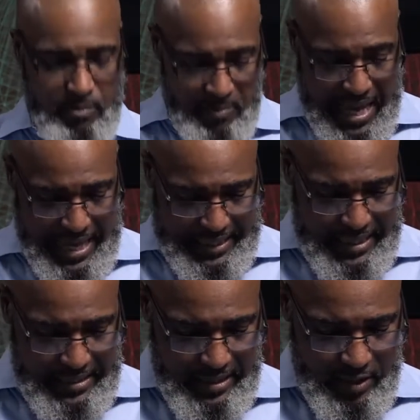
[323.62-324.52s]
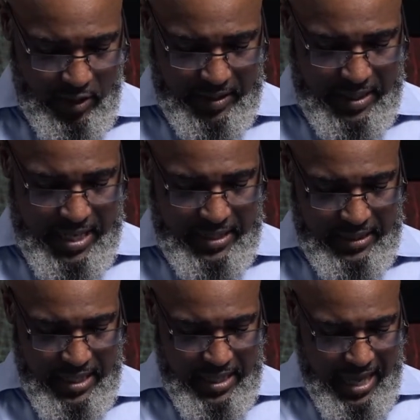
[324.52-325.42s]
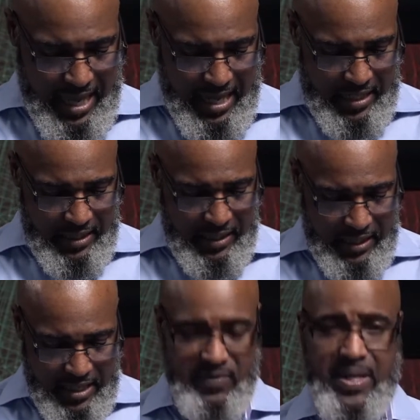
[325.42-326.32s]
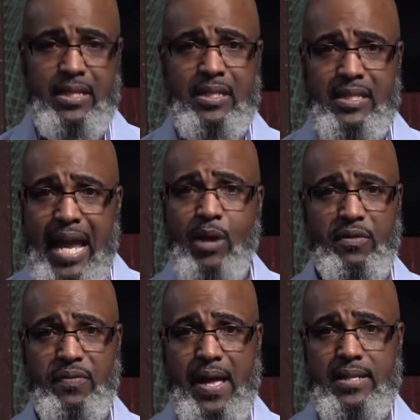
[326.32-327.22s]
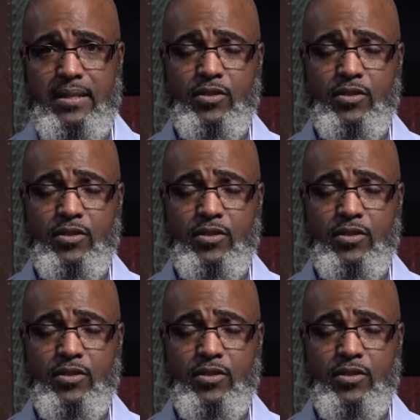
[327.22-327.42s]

bodies, it says, living sacrifice.